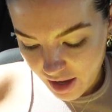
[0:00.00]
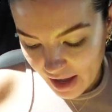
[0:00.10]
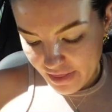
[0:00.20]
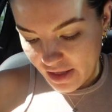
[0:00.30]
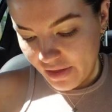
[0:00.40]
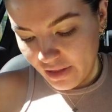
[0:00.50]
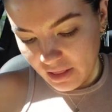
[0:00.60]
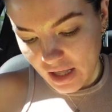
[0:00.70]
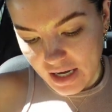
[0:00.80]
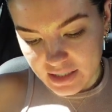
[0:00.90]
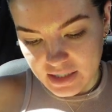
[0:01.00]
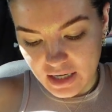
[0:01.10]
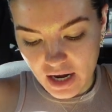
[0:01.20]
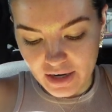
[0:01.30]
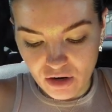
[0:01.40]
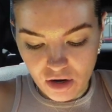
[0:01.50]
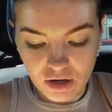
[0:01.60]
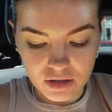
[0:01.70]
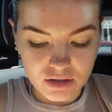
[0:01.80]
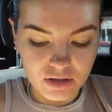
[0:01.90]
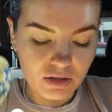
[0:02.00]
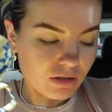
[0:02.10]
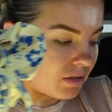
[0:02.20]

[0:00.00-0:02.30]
And then the last thing I got